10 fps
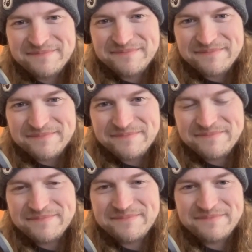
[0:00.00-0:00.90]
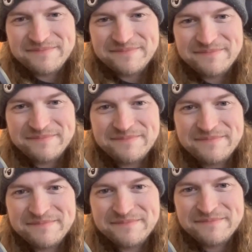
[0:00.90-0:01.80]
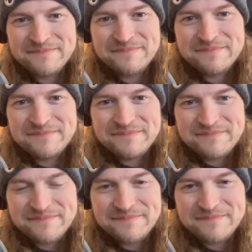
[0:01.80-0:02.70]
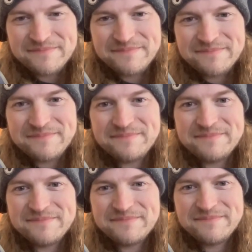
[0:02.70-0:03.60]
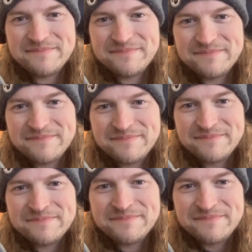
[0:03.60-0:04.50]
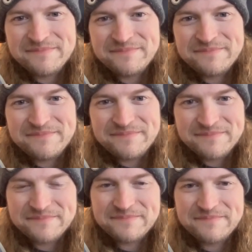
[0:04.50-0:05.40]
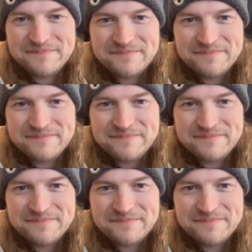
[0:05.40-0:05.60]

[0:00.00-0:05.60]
[no speech]